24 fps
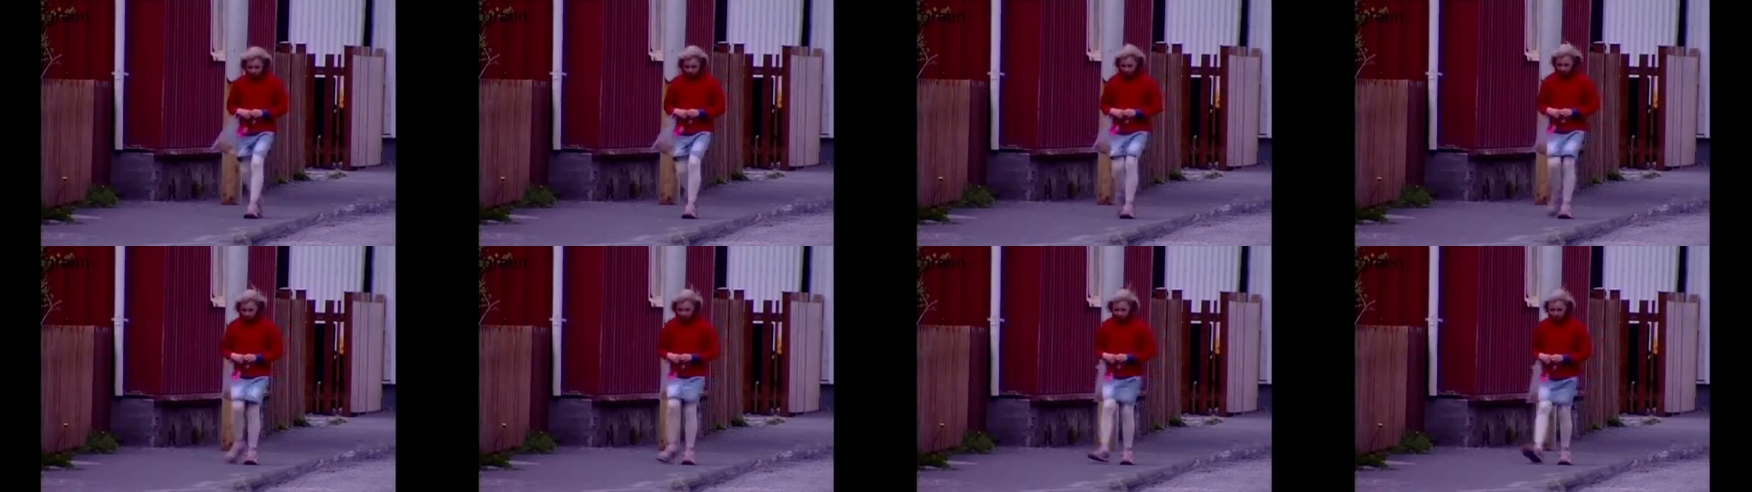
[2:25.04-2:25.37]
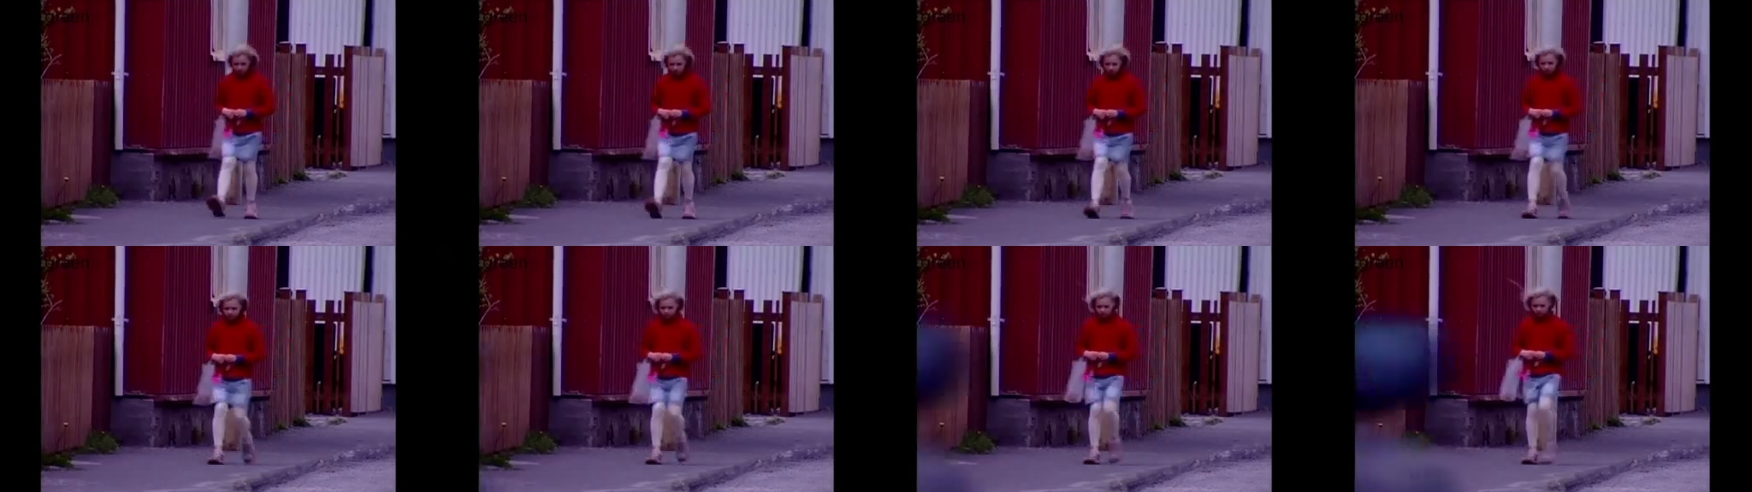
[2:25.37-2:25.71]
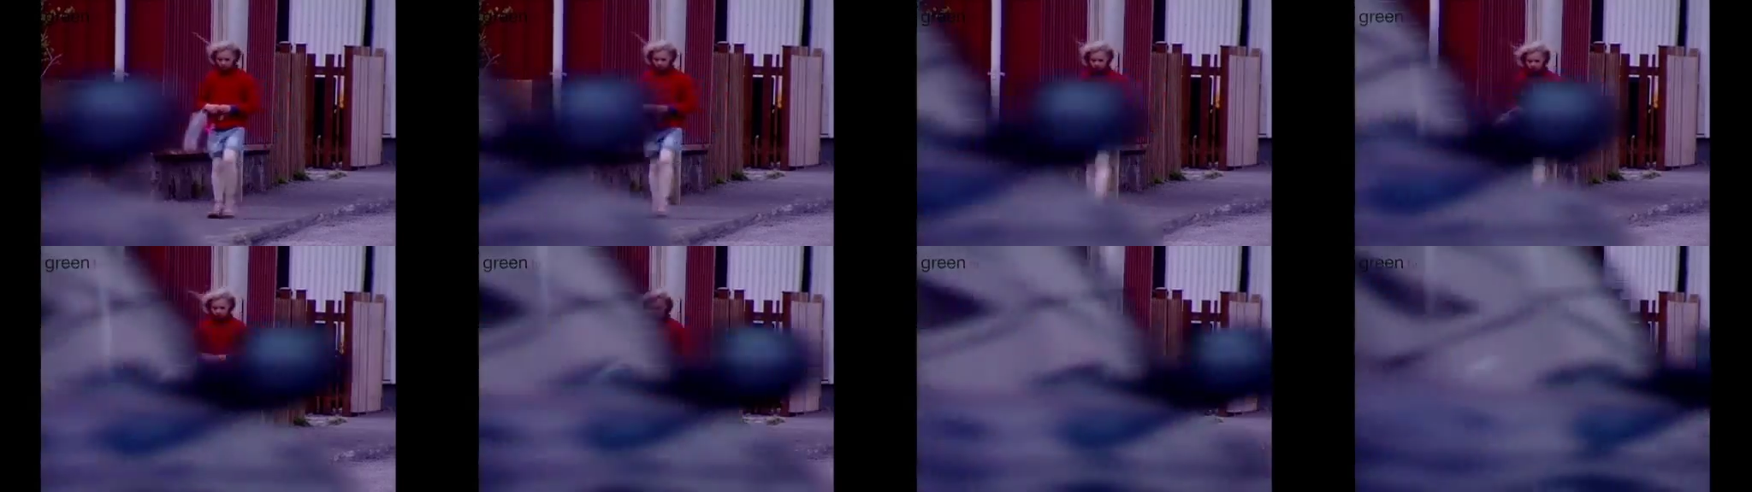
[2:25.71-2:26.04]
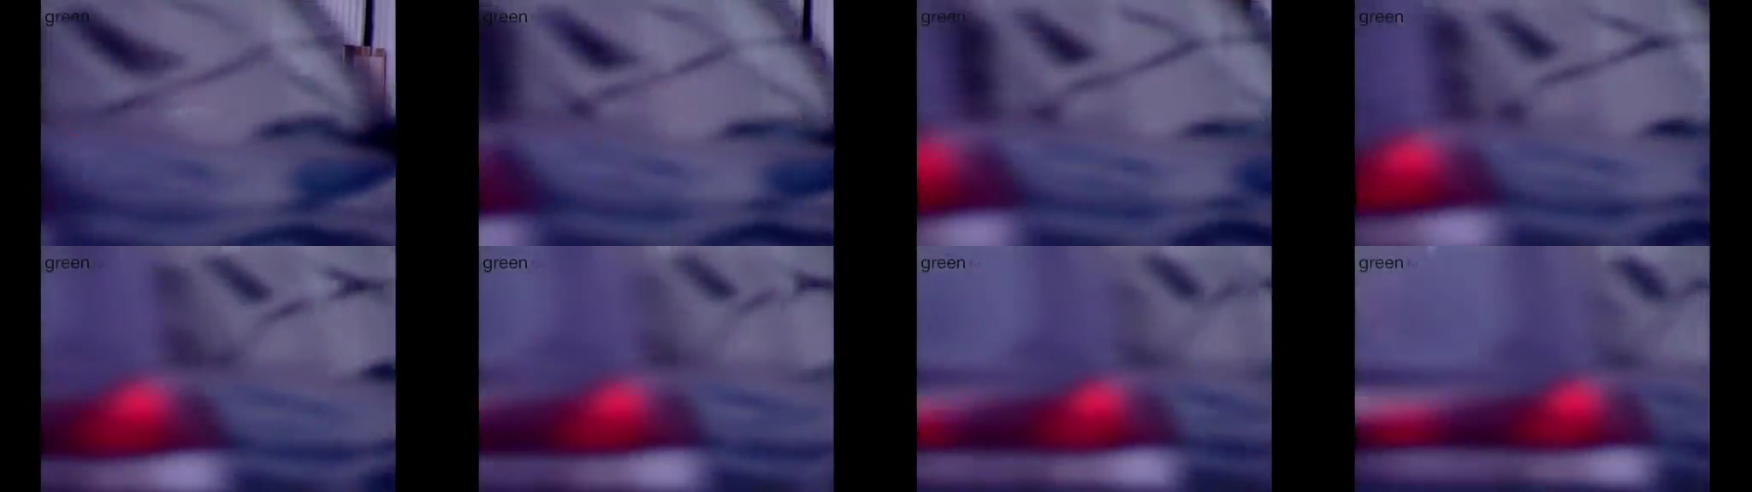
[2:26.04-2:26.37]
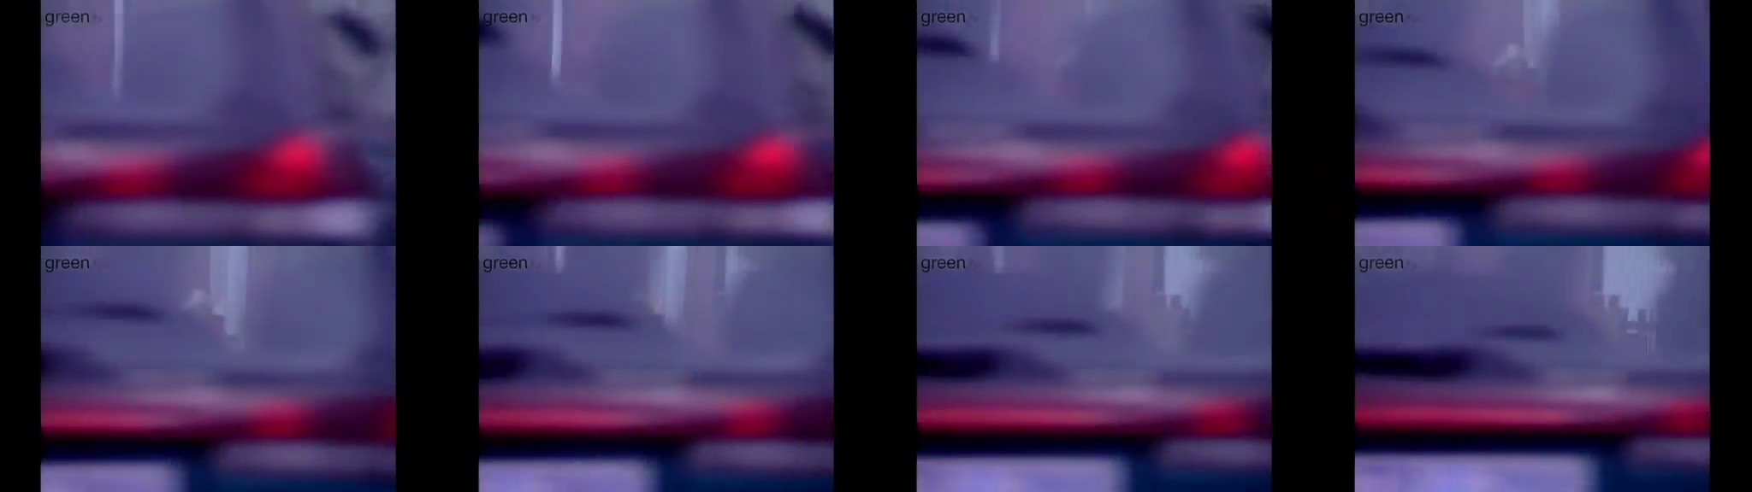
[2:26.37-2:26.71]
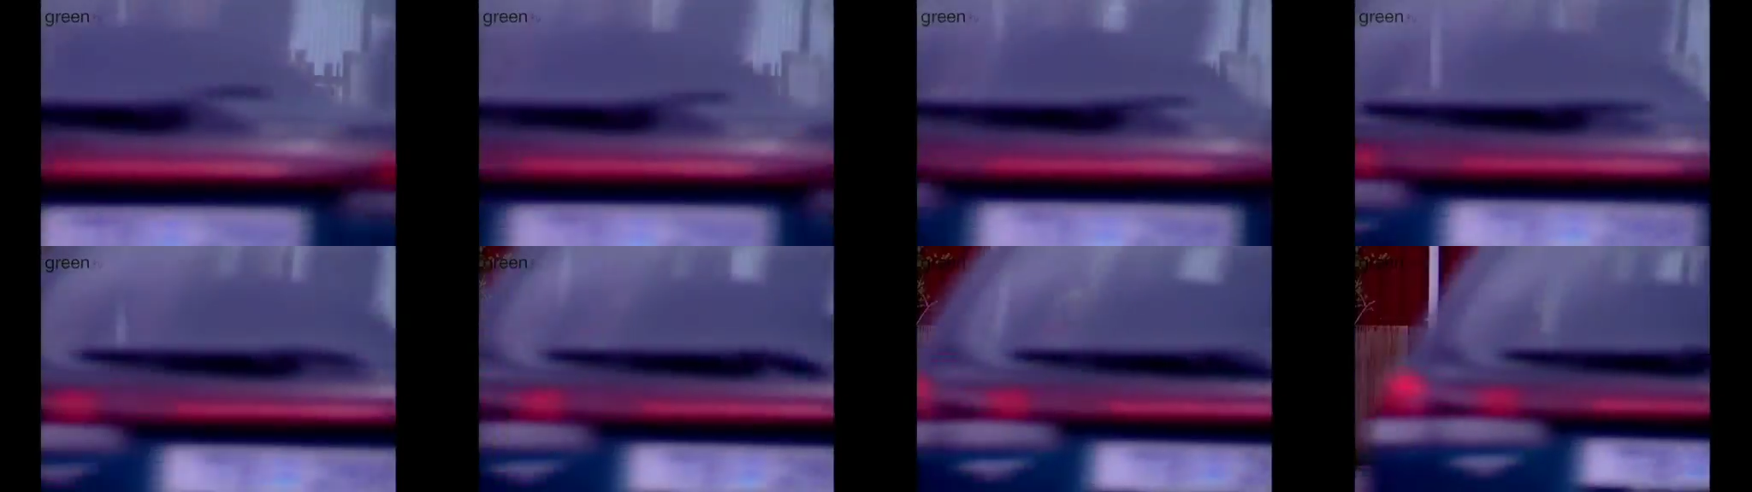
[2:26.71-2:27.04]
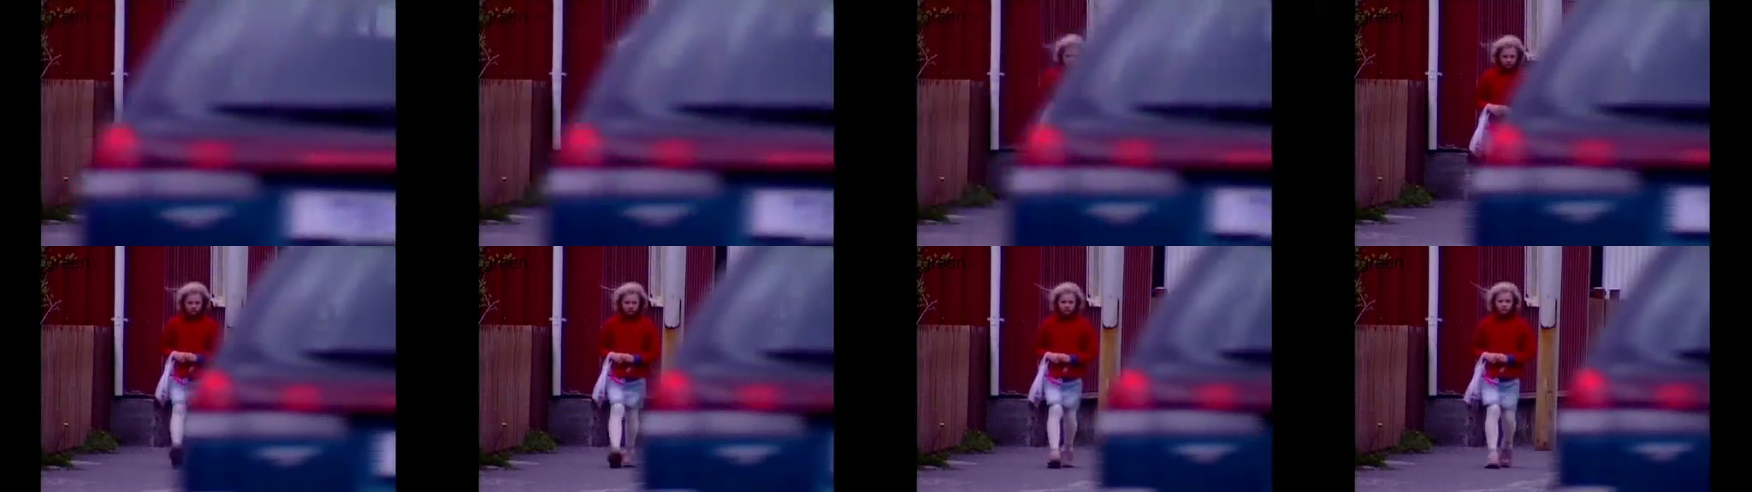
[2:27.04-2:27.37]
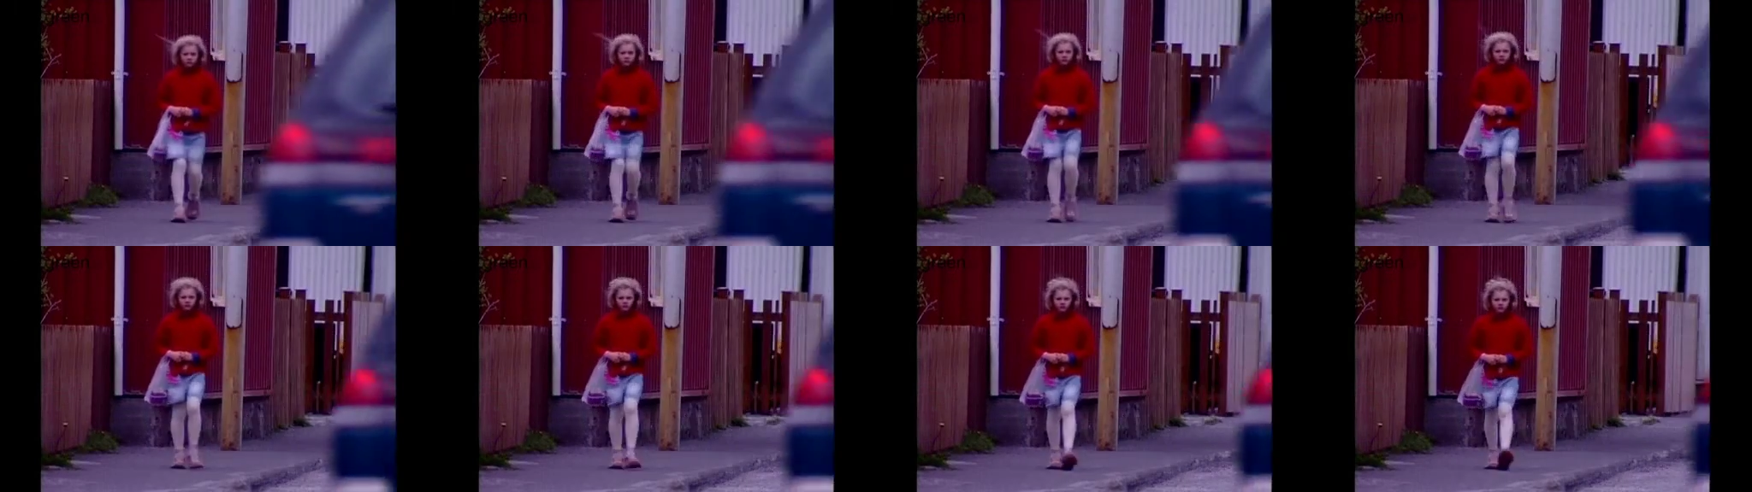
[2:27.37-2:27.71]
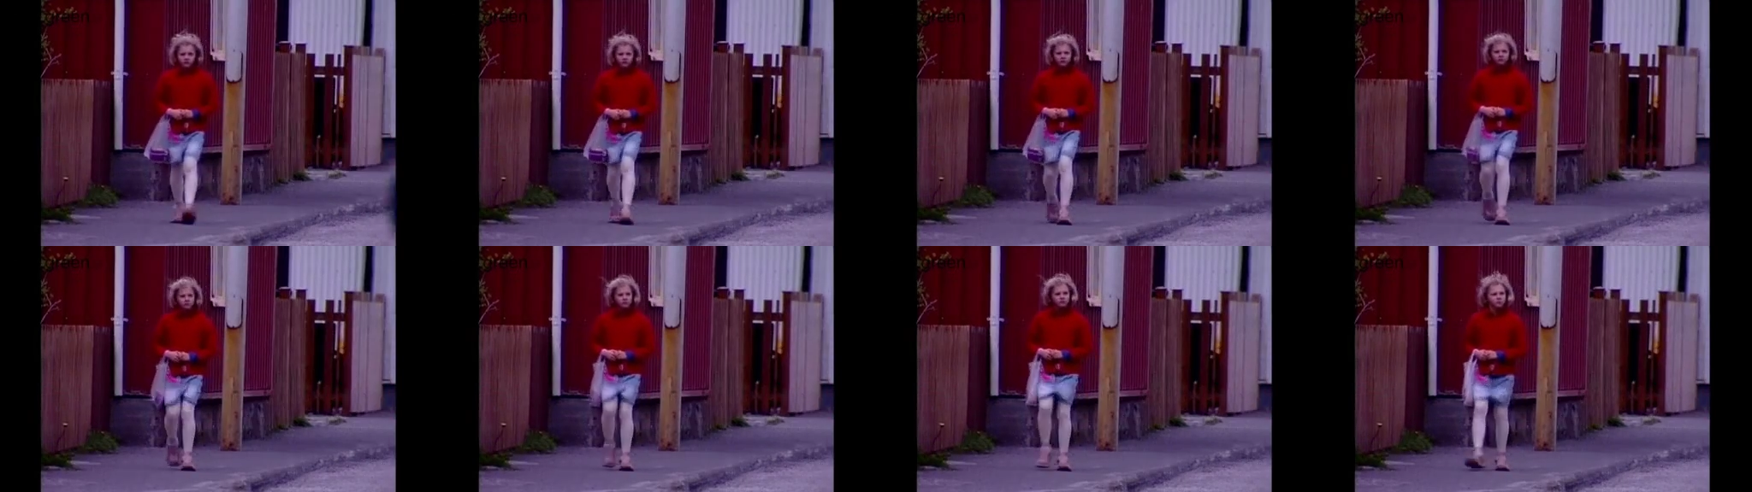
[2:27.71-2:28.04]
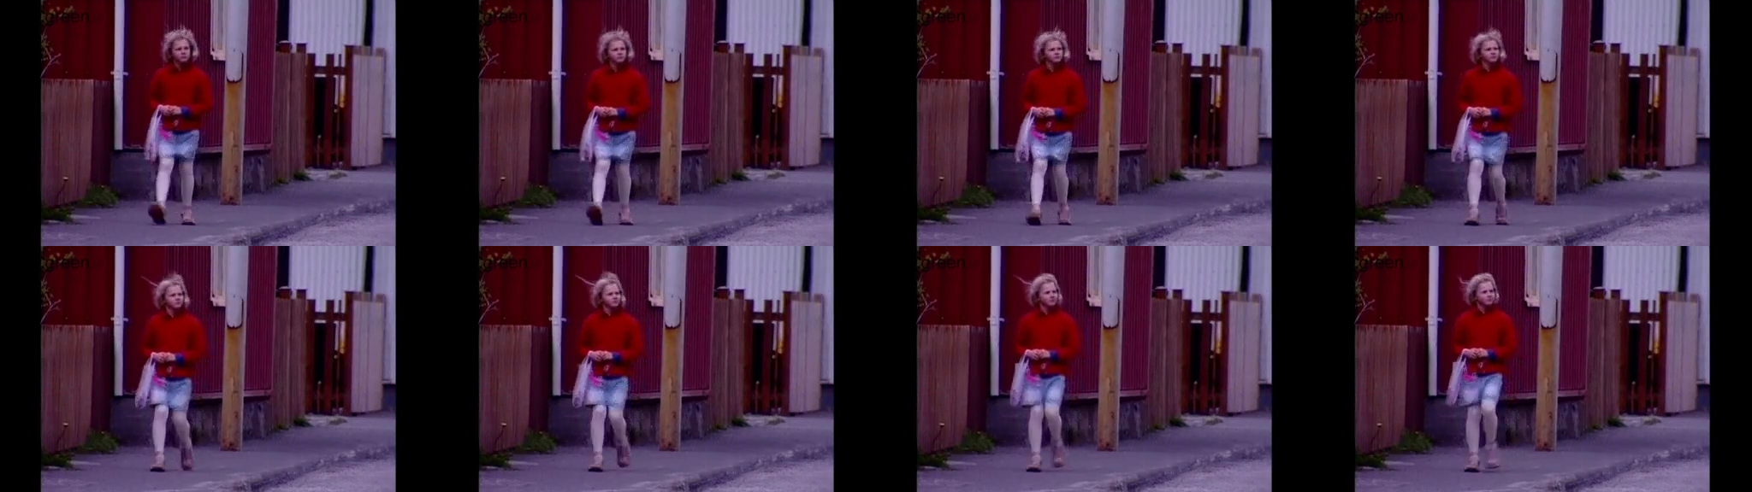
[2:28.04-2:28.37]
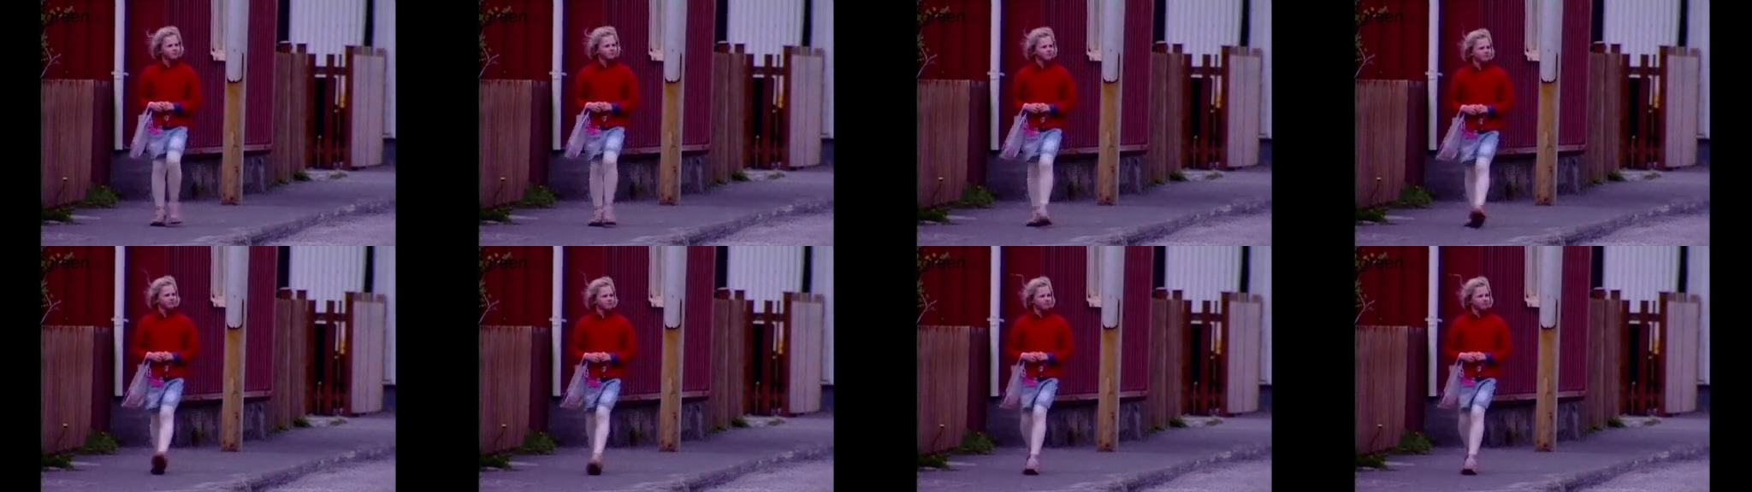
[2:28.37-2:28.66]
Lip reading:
[unreadable: no face in view]